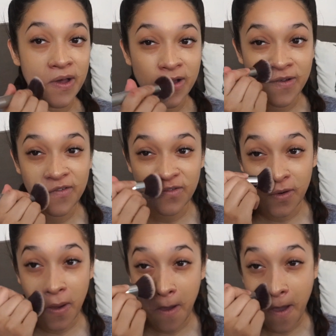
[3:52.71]
of
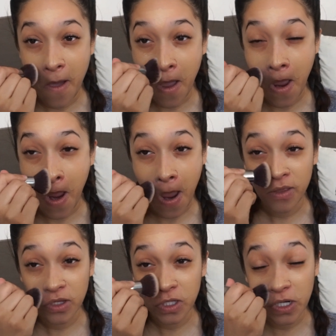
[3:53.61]

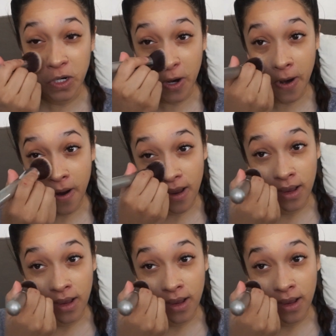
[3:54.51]
the center.